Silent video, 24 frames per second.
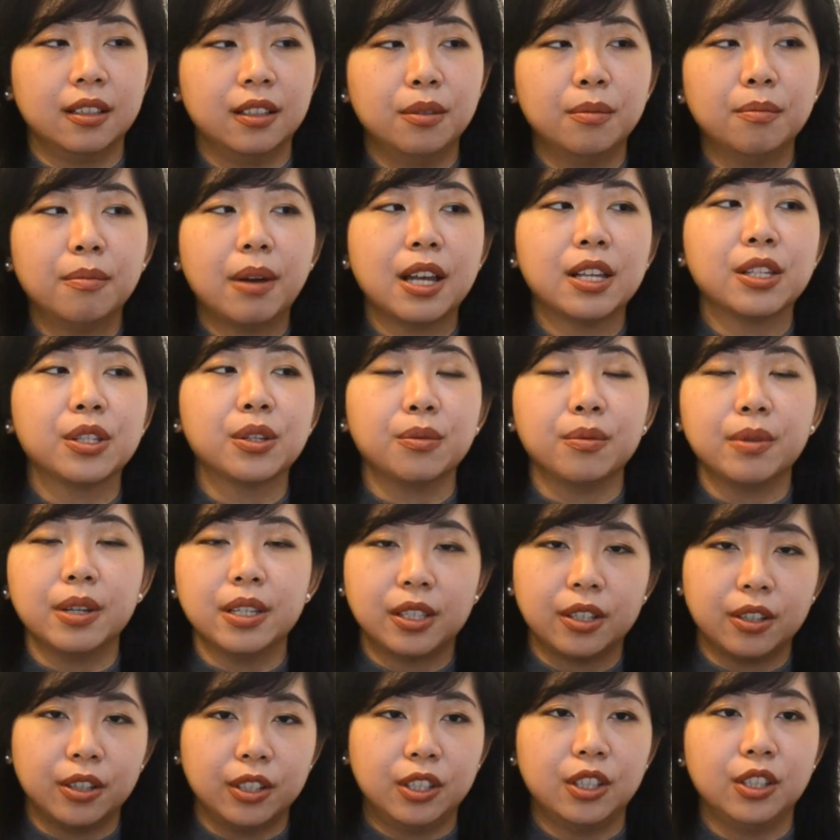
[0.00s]
You must always
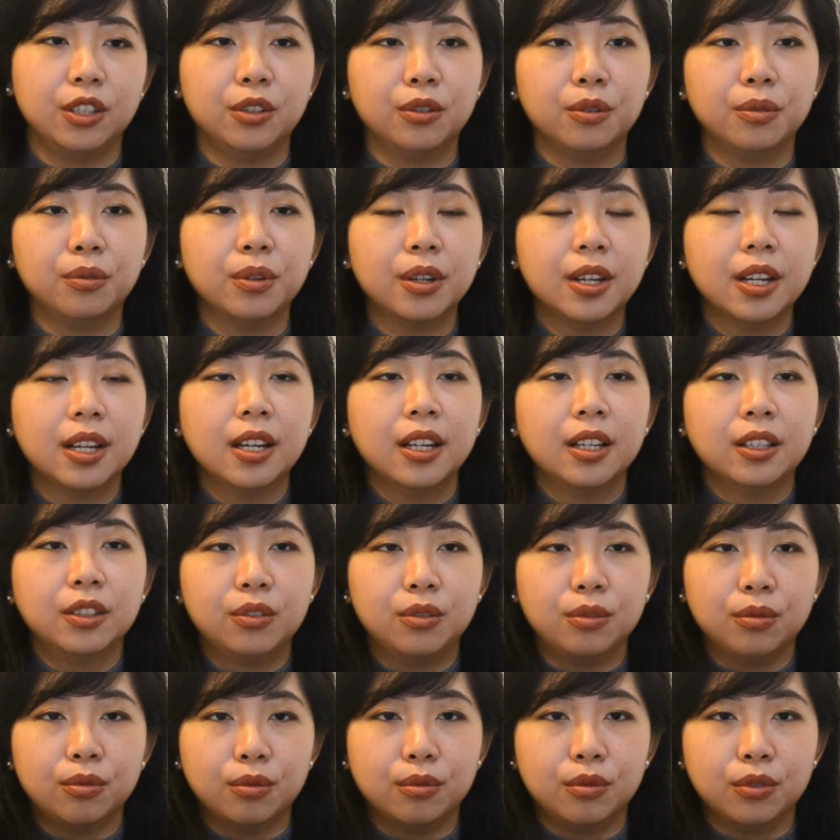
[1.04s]
continue
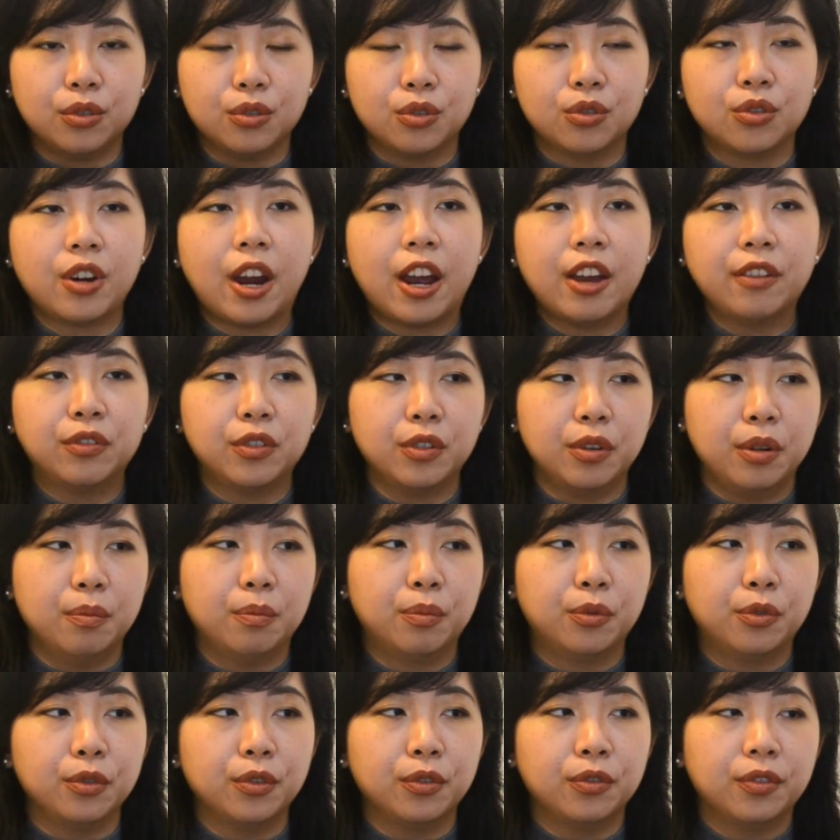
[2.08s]
to strive to
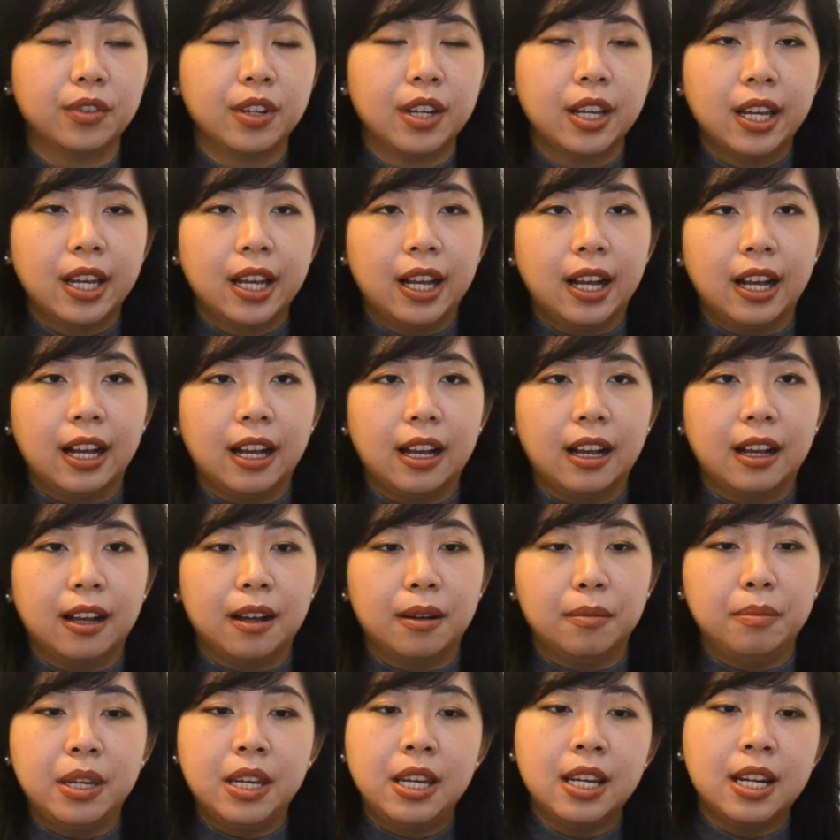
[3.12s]
improve,
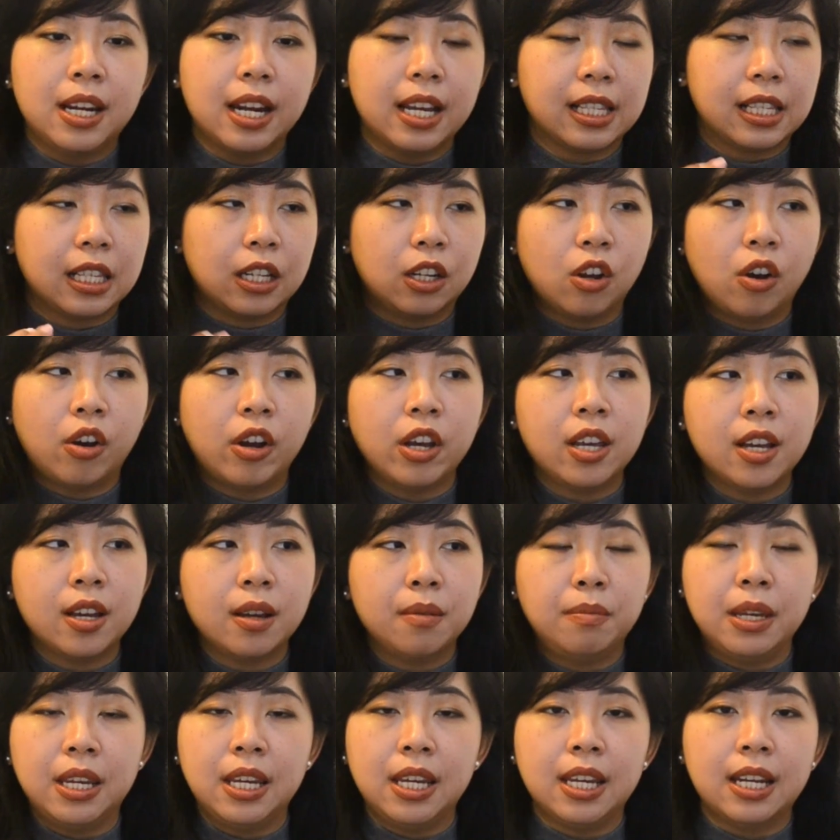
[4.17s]
be it as a
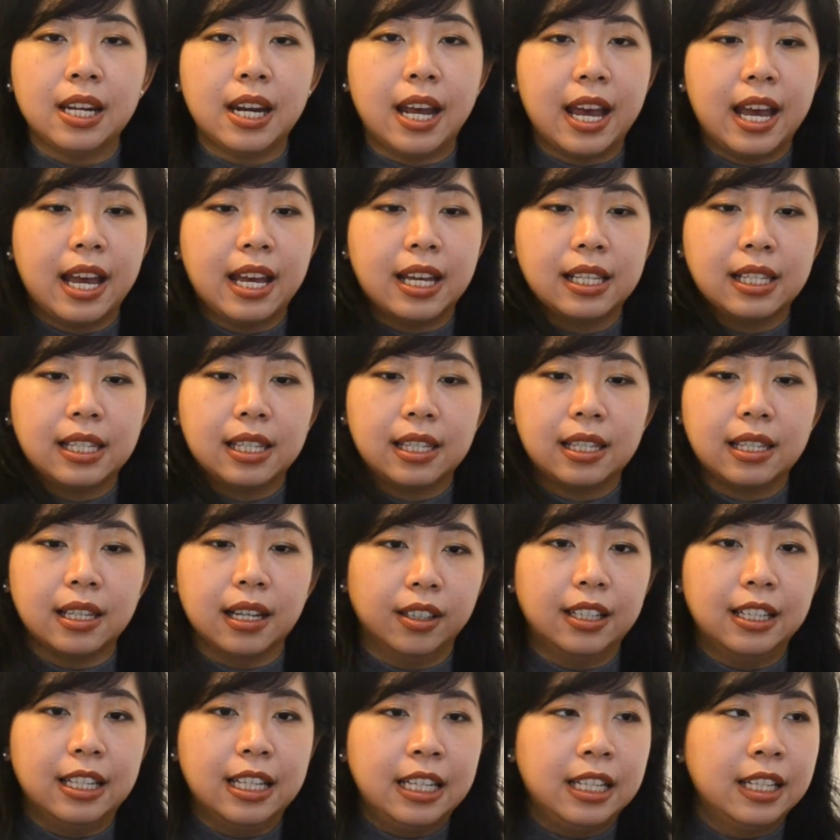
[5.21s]
lawyer, be it as
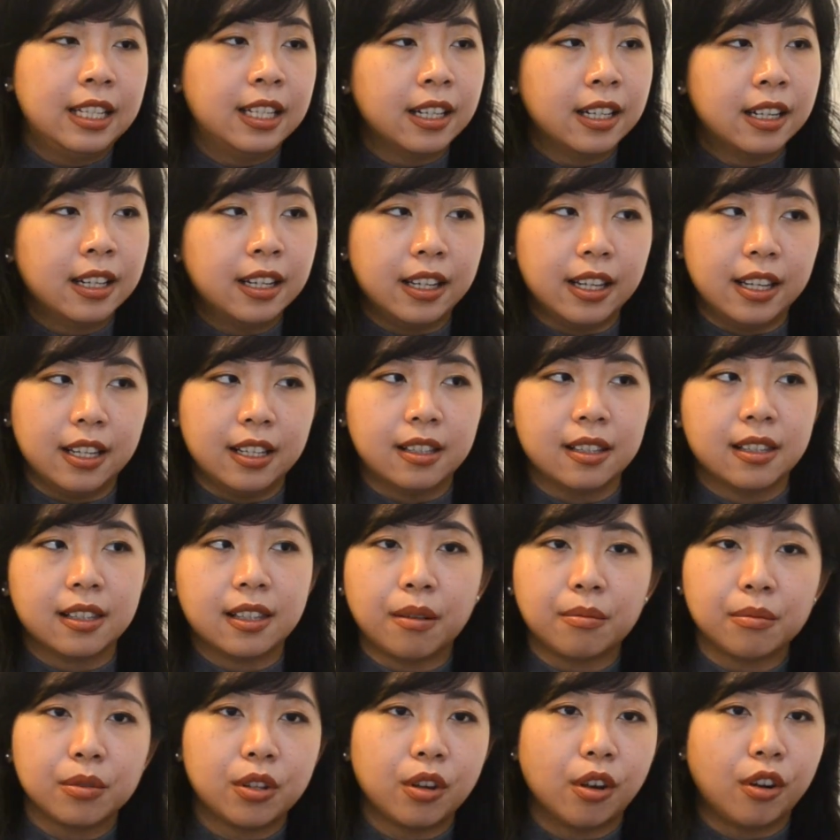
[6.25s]
a leader in
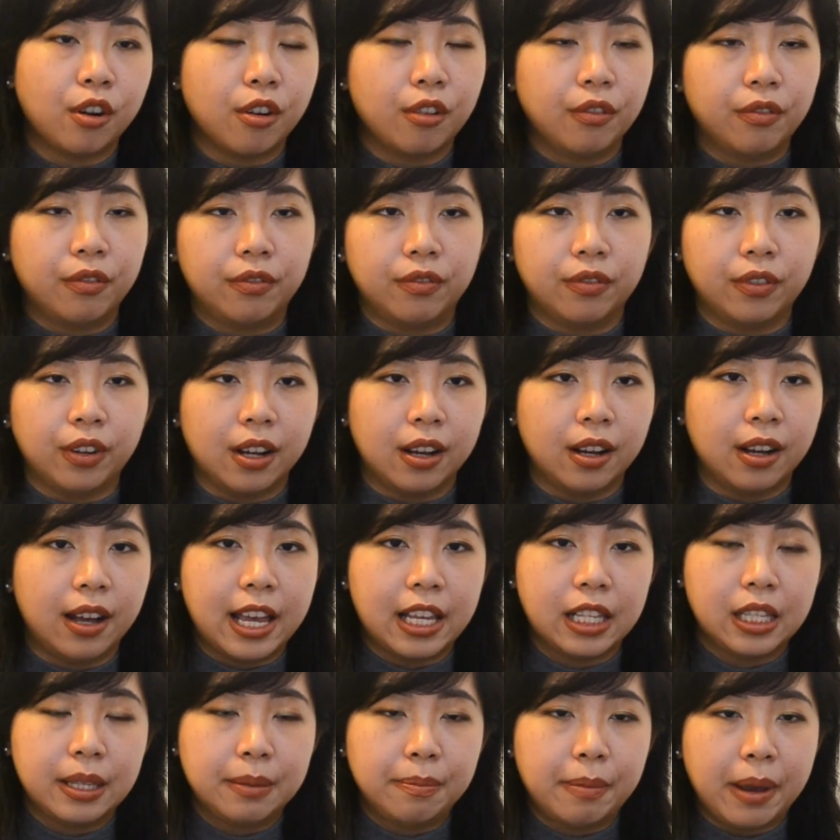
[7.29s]
some sort of
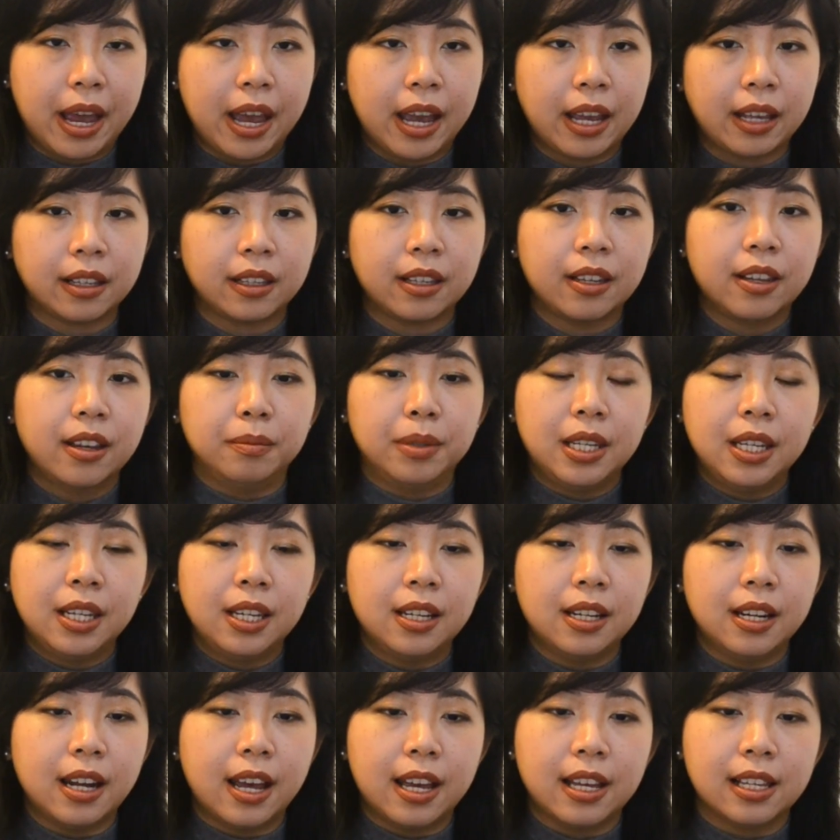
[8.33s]
aspect,
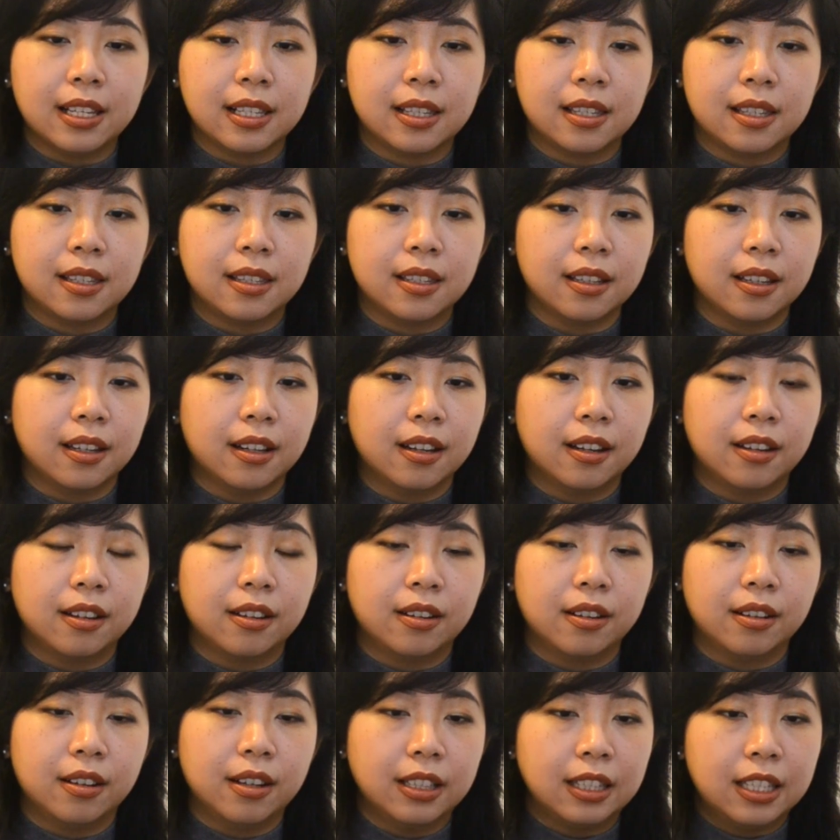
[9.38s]
be it as
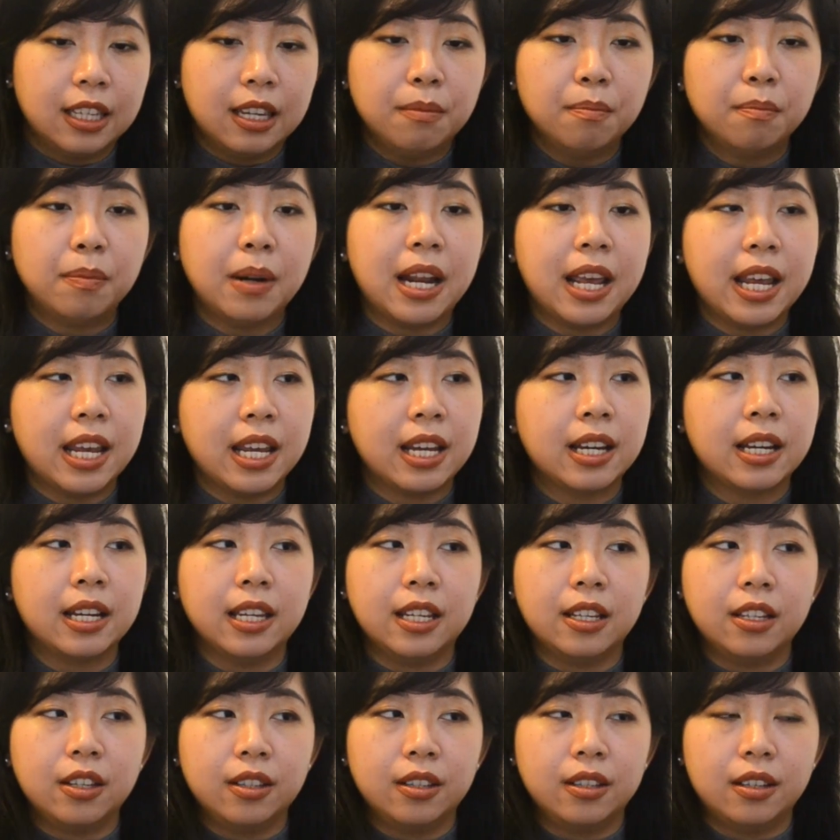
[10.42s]
a team player
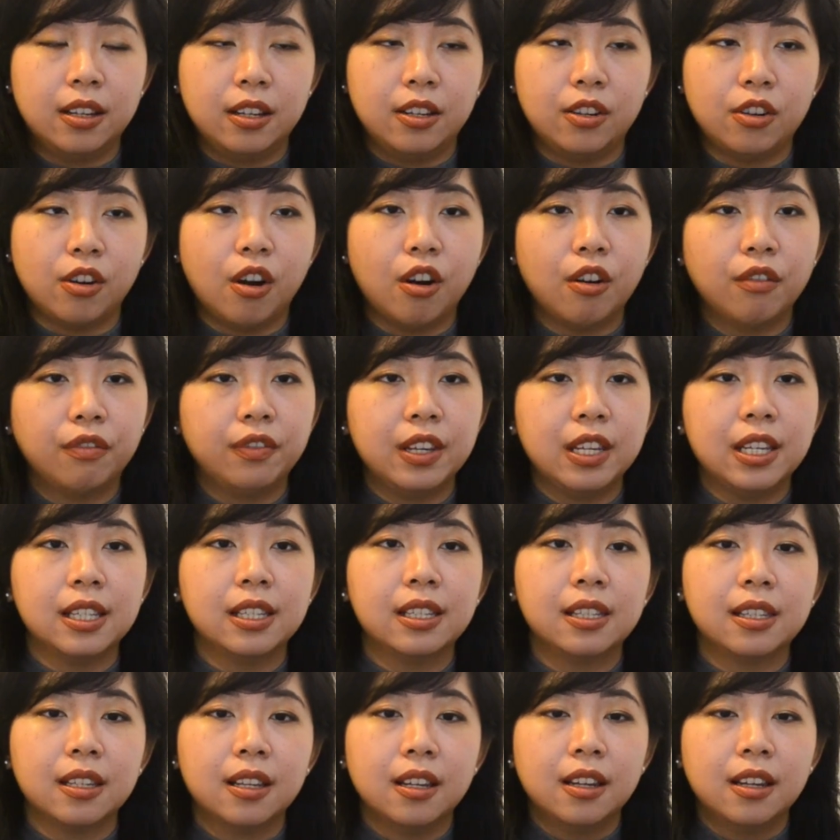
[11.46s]
in your office.